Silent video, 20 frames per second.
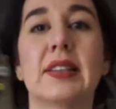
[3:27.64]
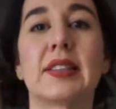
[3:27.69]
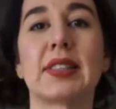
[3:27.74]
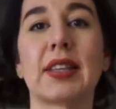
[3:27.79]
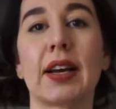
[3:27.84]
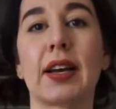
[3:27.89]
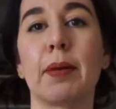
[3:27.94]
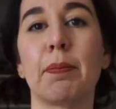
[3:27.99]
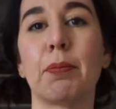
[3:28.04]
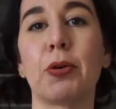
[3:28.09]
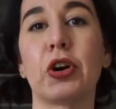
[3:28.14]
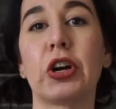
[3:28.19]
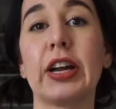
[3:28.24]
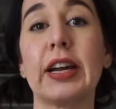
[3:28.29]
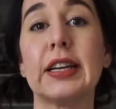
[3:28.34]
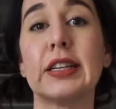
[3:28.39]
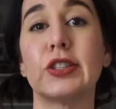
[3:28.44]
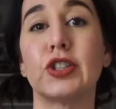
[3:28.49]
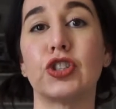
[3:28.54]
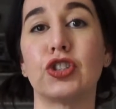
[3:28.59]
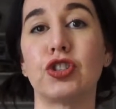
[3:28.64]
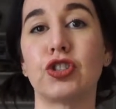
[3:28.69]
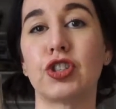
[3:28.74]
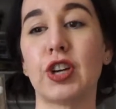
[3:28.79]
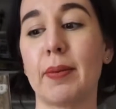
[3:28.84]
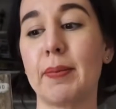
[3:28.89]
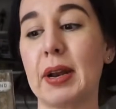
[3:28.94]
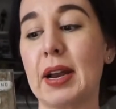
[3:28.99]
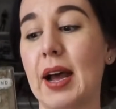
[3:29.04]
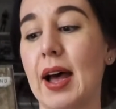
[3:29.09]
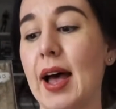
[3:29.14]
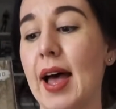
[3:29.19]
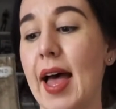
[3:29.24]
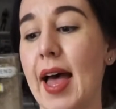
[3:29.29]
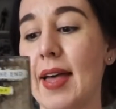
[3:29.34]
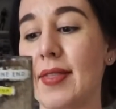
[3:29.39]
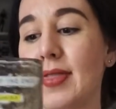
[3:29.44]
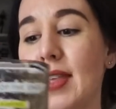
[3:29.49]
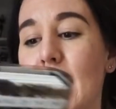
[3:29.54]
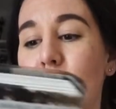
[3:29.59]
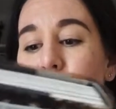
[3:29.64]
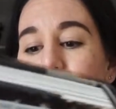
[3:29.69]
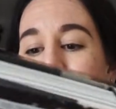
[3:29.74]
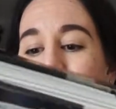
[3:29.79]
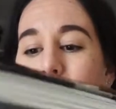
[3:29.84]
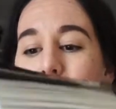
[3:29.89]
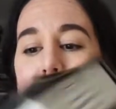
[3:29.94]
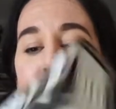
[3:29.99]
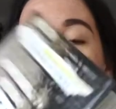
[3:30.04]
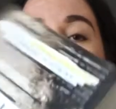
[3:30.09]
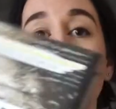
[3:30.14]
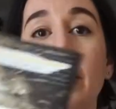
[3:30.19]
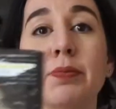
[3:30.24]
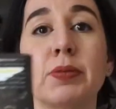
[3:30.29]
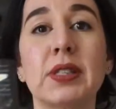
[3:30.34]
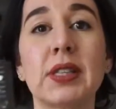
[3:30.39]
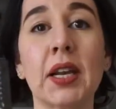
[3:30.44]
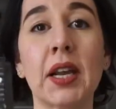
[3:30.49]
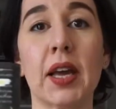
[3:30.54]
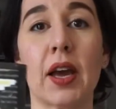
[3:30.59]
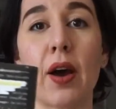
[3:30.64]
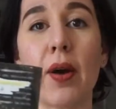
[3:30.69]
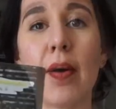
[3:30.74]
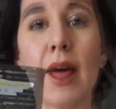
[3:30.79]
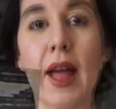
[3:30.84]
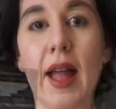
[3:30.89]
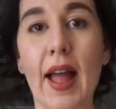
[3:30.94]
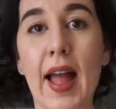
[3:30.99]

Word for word: second book is Gemina, and then we have Obsidio.